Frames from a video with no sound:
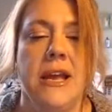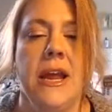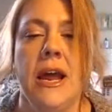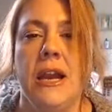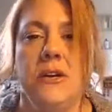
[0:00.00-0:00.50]

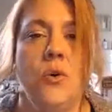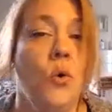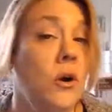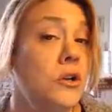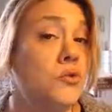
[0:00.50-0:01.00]
and
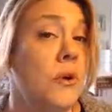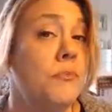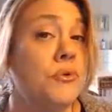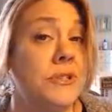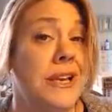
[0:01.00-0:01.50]
orange
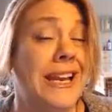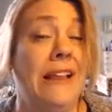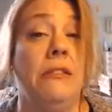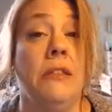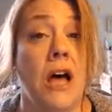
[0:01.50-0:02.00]
representing
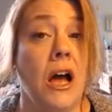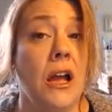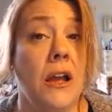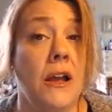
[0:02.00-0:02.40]
luck.